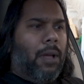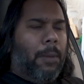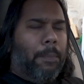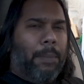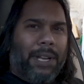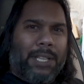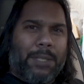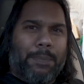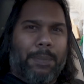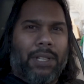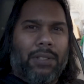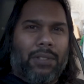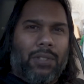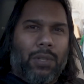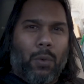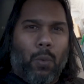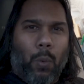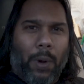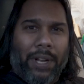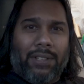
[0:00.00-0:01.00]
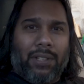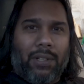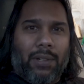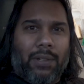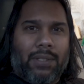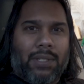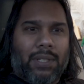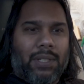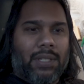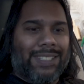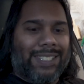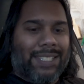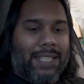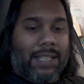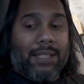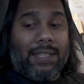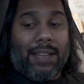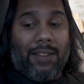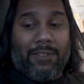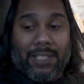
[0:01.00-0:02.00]
But it's been 2 winters
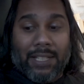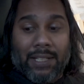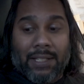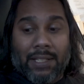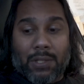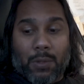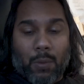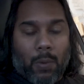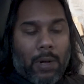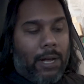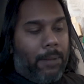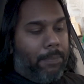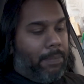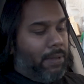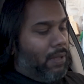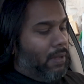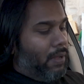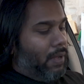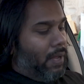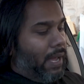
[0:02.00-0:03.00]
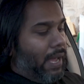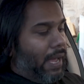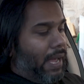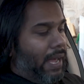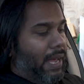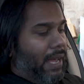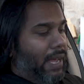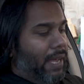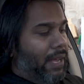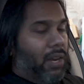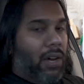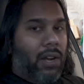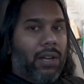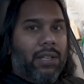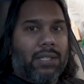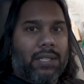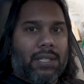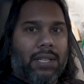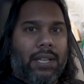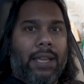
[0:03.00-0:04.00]
since I've done the swap, and
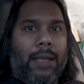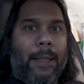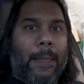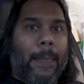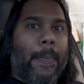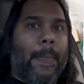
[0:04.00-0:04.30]
honestly,